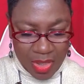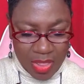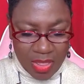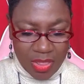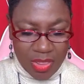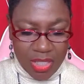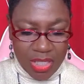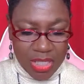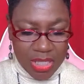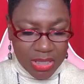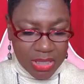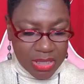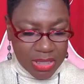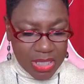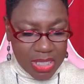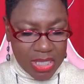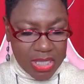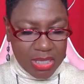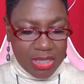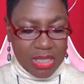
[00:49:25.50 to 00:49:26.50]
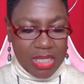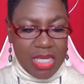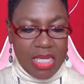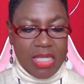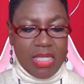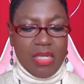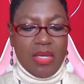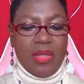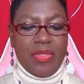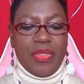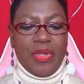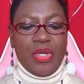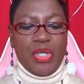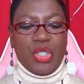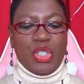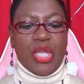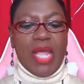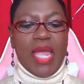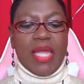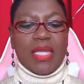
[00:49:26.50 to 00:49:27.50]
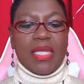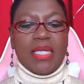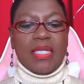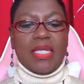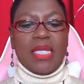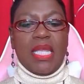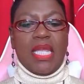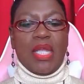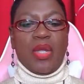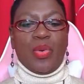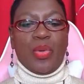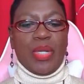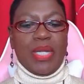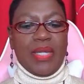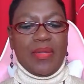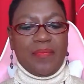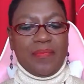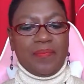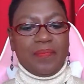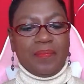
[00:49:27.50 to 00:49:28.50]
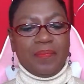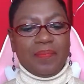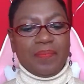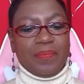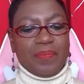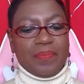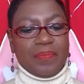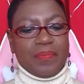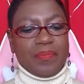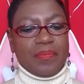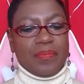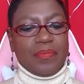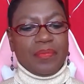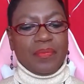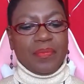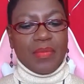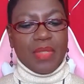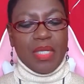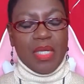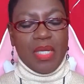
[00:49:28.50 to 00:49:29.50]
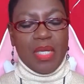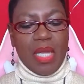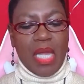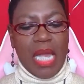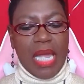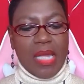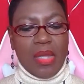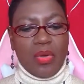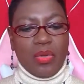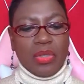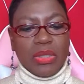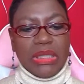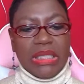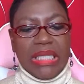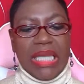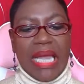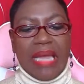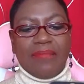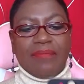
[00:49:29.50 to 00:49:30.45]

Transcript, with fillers: This is another jacket earring. I only mm-hmm.